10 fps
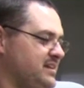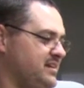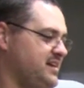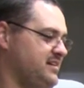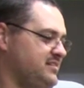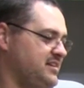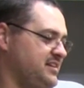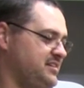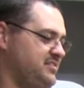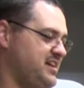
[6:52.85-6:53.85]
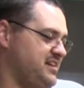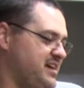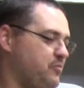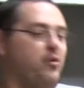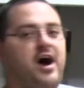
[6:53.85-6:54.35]
yeah, and
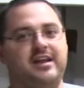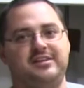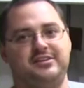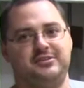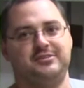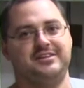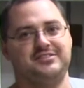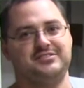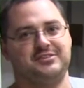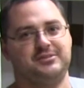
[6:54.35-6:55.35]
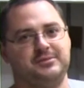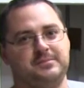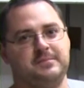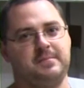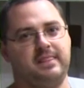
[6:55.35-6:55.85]
I wanted to do this,
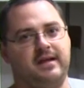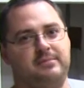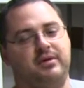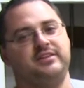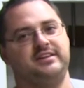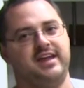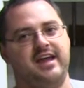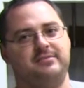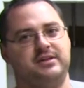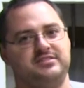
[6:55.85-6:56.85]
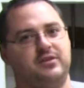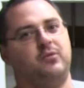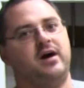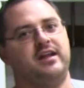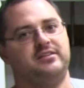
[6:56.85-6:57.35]
so I bought the cam because I
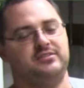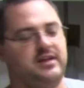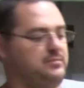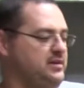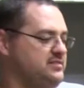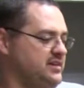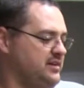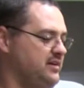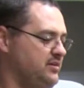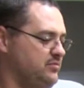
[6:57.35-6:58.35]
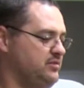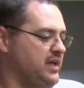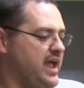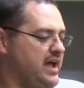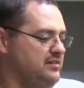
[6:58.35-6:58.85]
wanted to, not because I
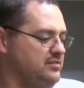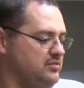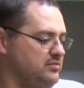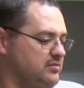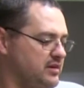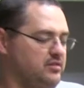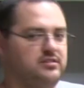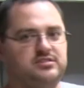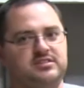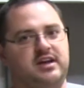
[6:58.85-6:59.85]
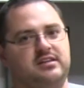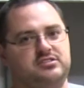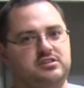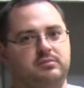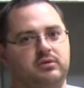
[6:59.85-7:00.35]
really had to. I could have just got a
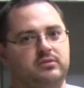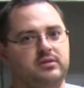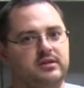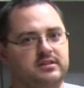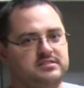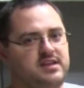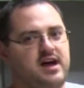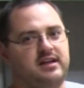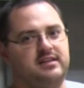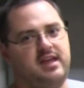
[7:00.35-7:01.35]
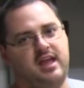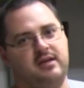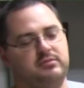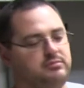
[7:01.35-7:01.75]
cheapo stock cam to